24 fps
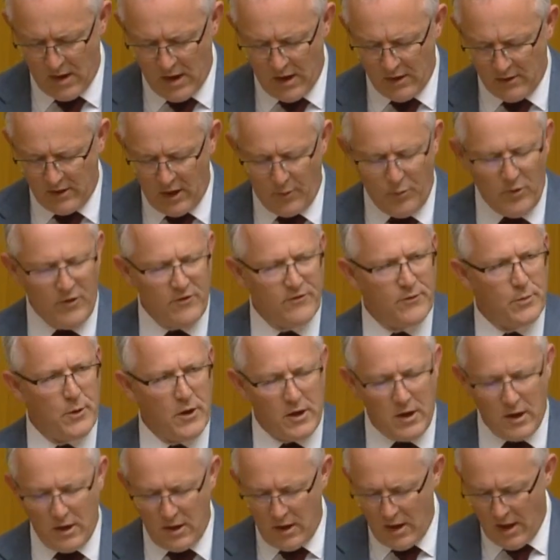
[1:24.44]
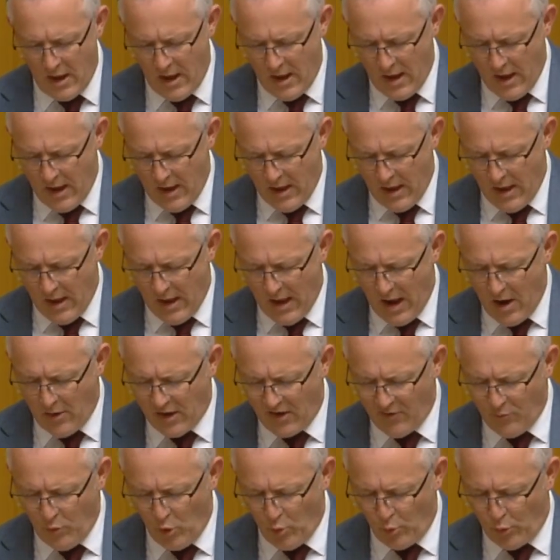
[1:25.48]
Deputy Speaker, our
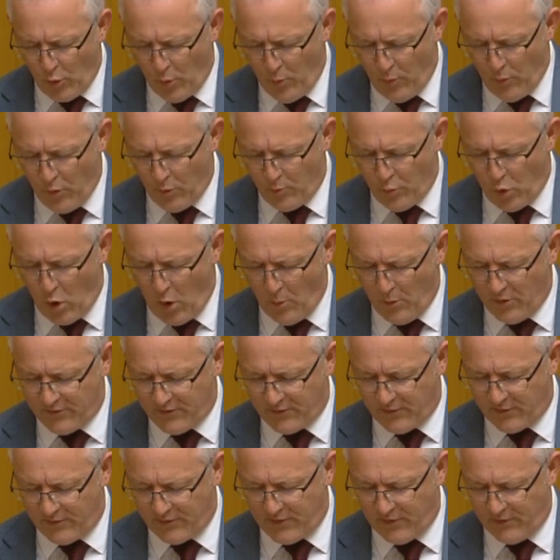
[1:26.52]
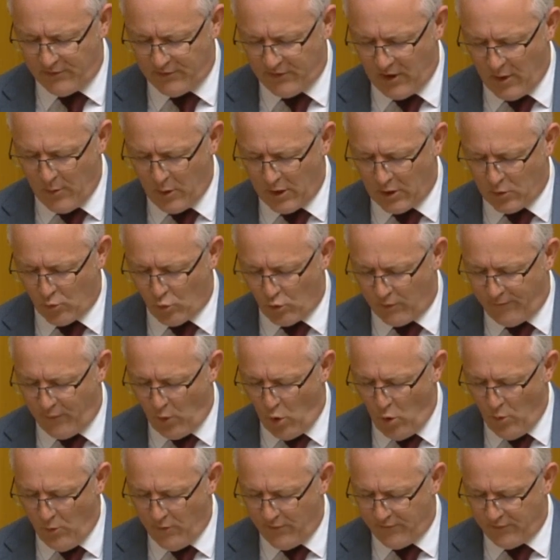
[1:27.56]
government promised systemic
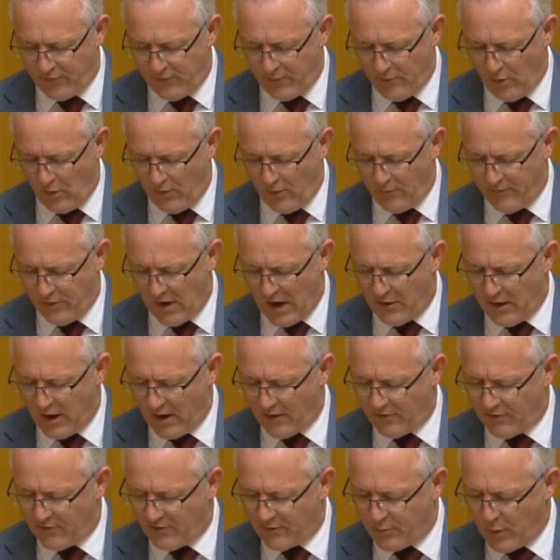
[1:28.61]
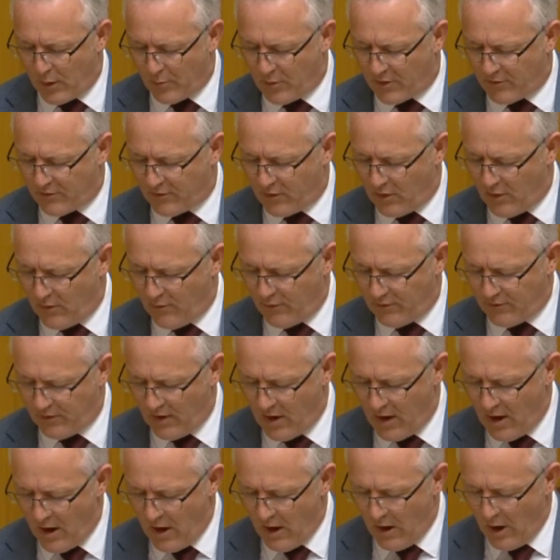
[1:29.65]
reform of our nation's public service,
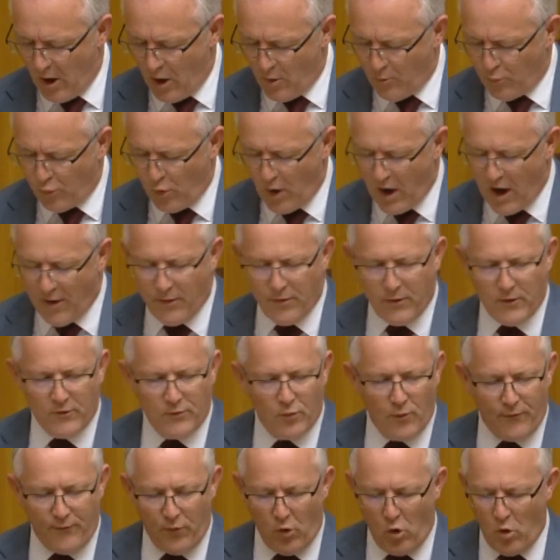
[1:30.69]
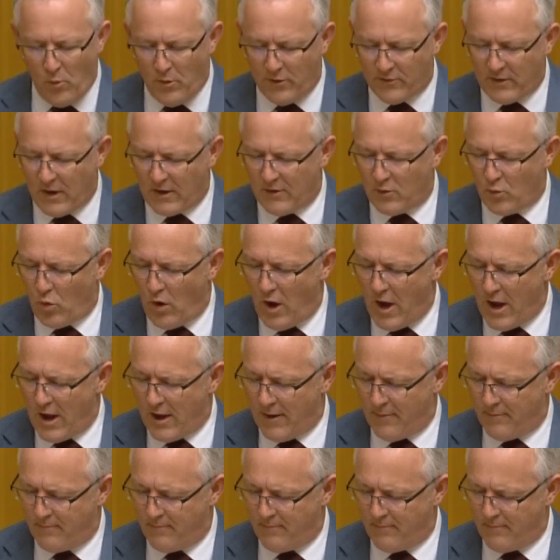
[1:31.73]
and I'm proud that this reform is underway.